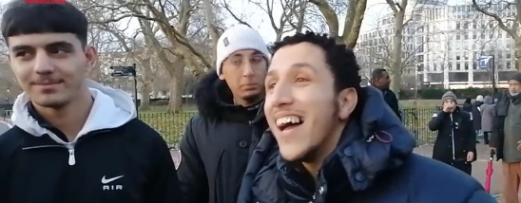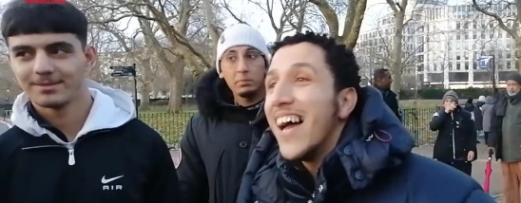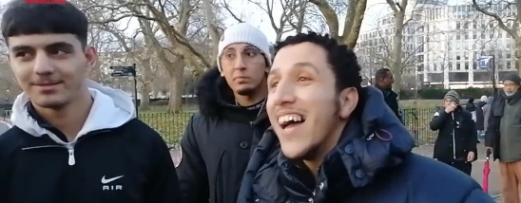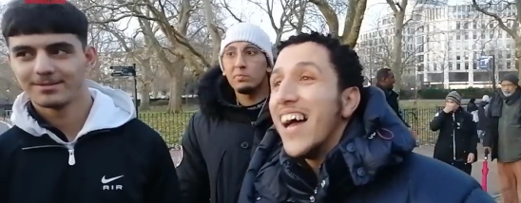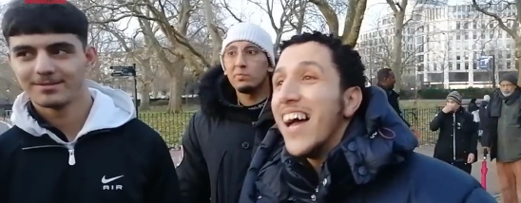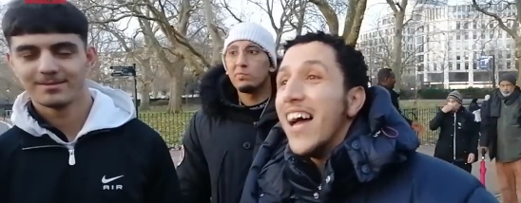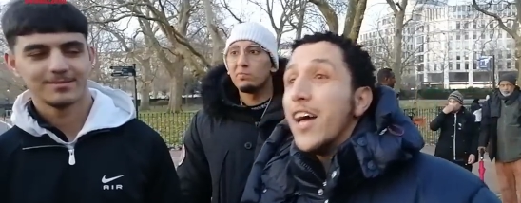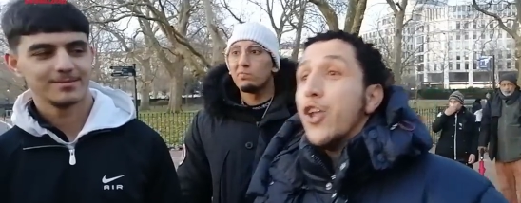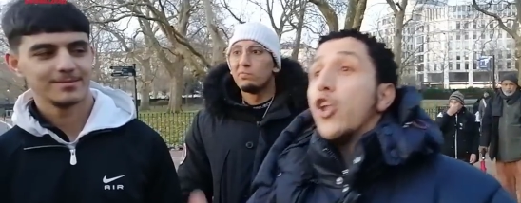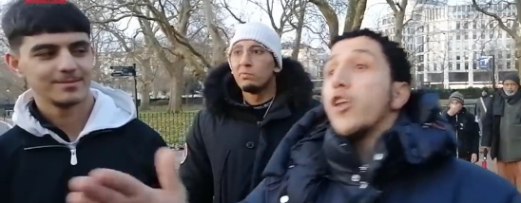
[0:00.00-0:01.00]
Speaker 1: Not a good
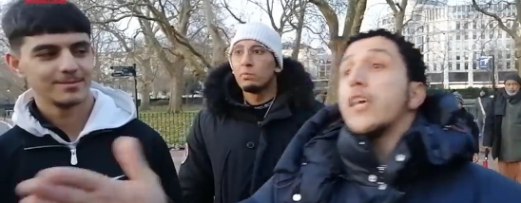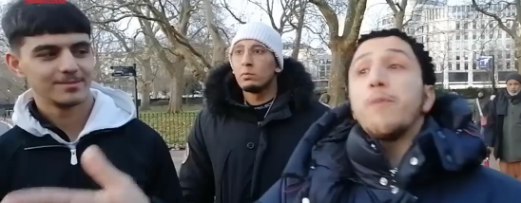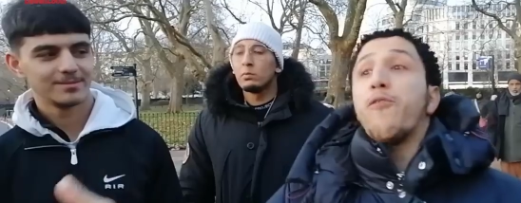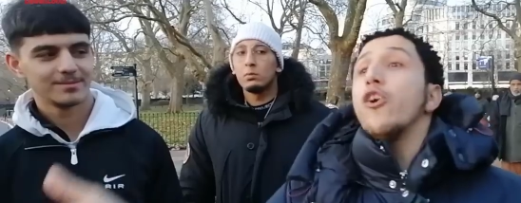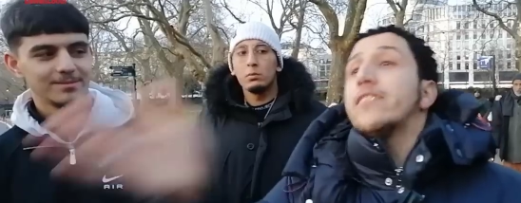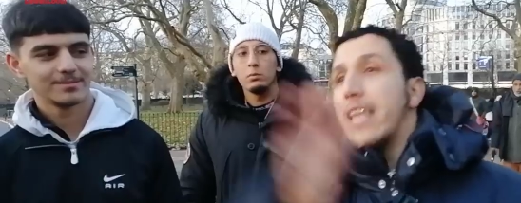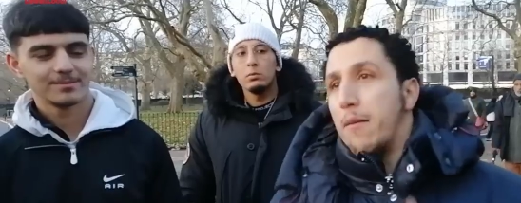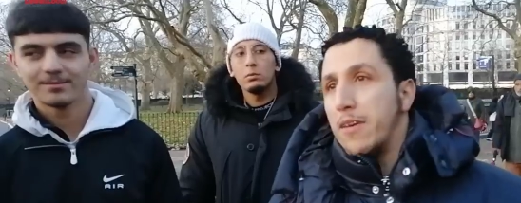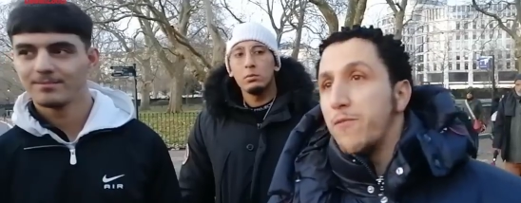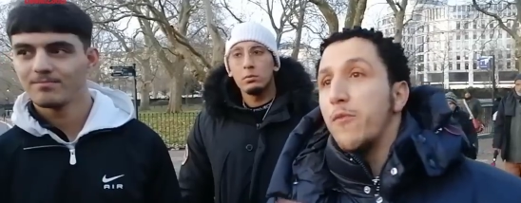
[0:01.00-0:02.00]
Muslim. No, no, that's before
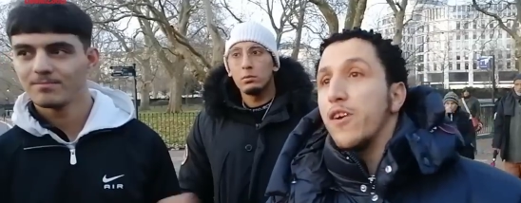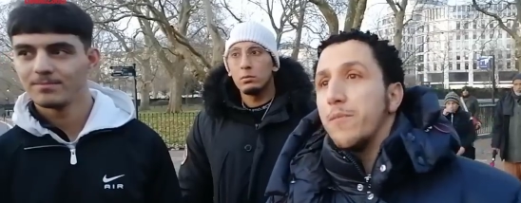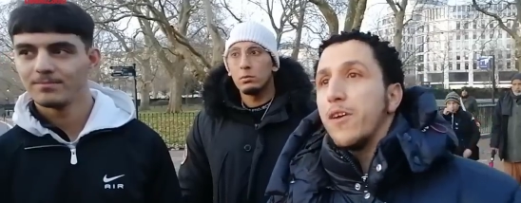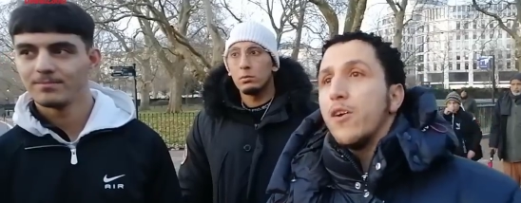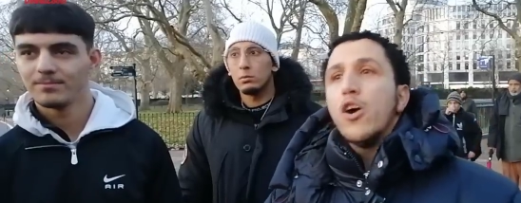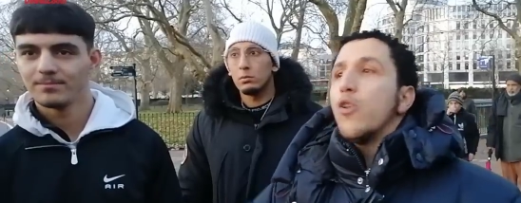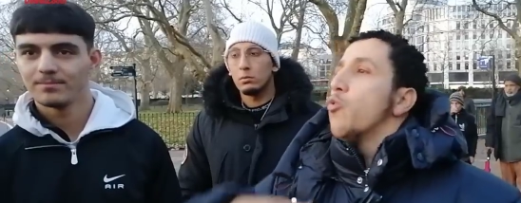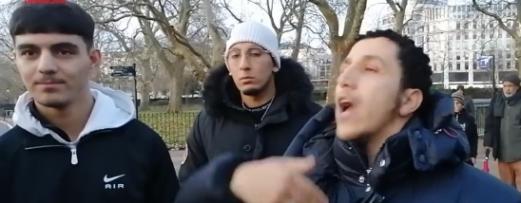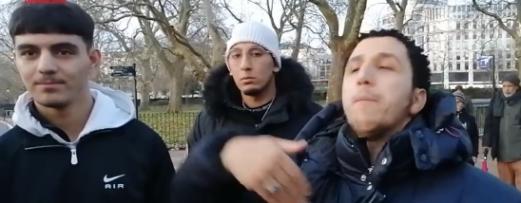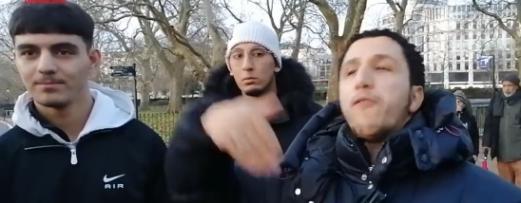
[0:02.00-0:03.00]
Islam. Be, be,
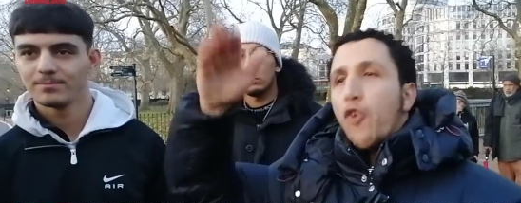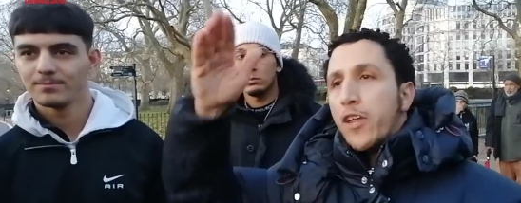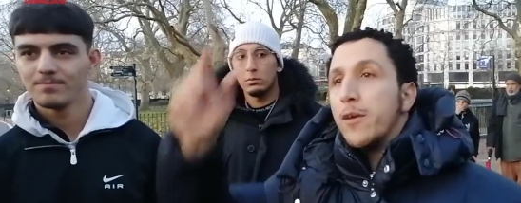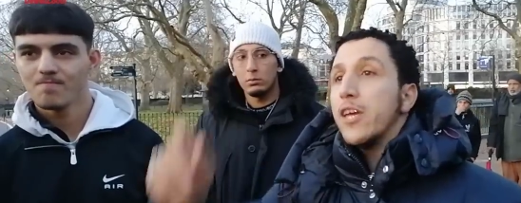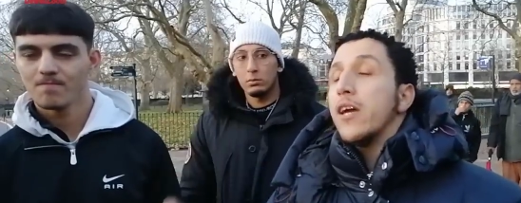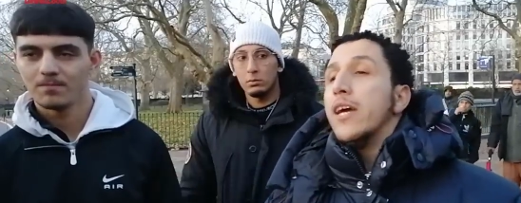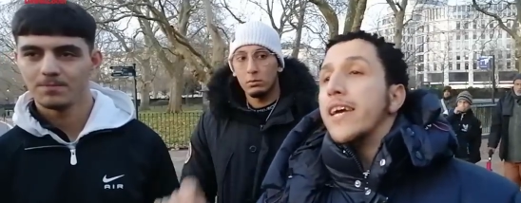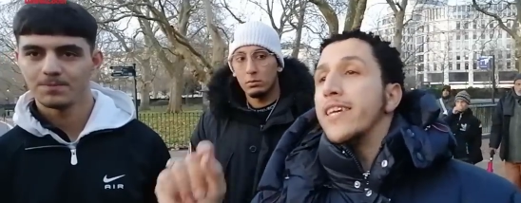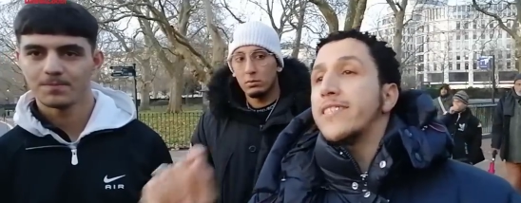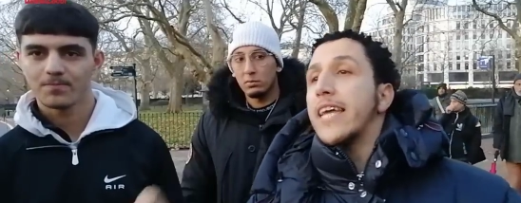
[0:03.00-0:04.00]
way before. He,
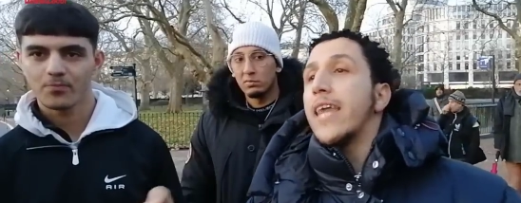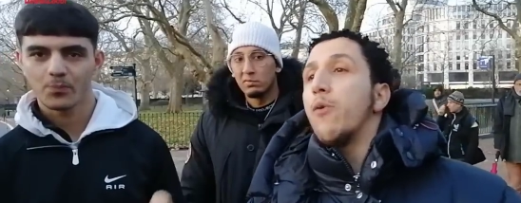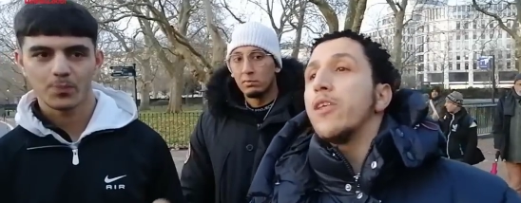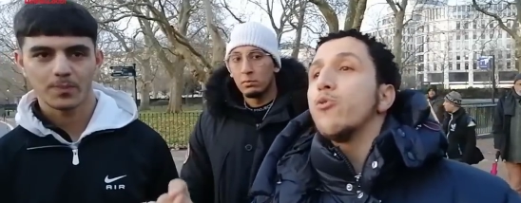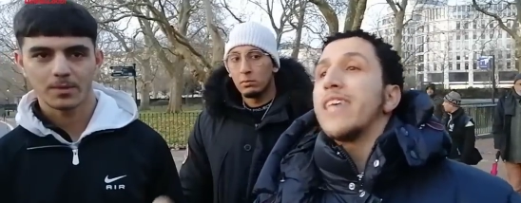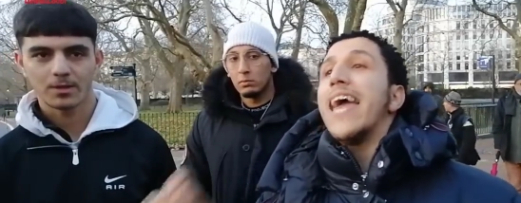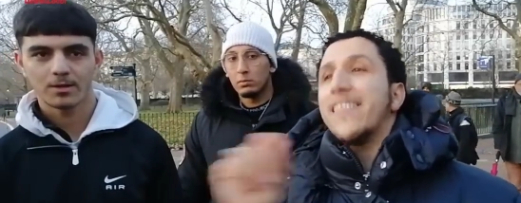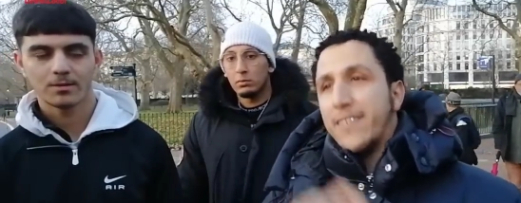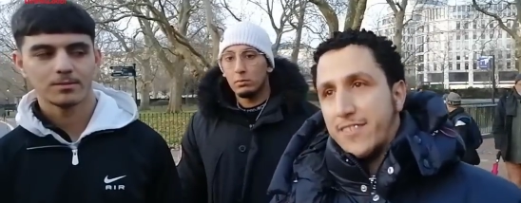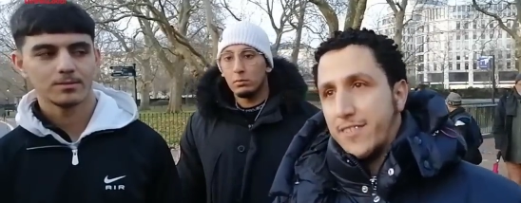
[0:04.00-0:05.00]
he said that when he was an
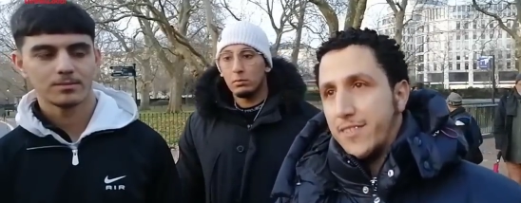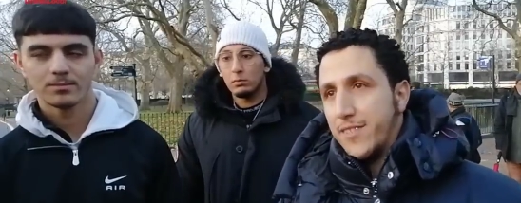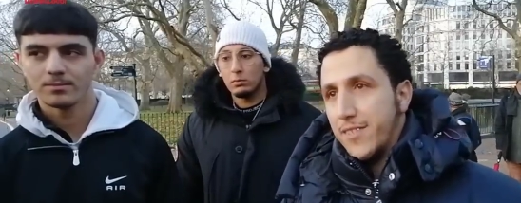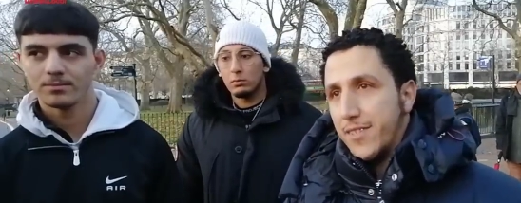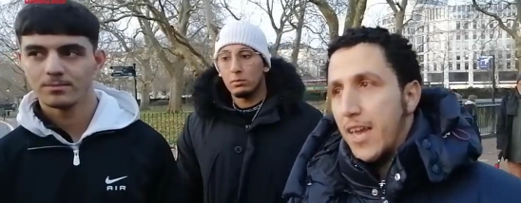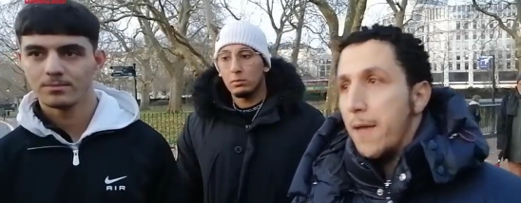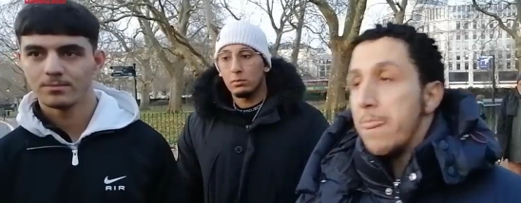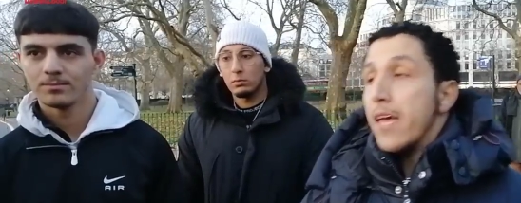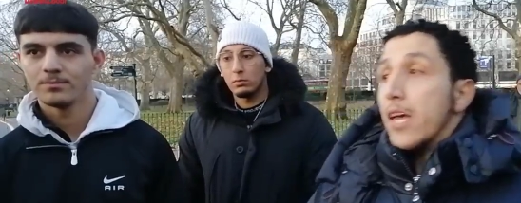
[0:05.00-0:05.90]
atheist. Yeah.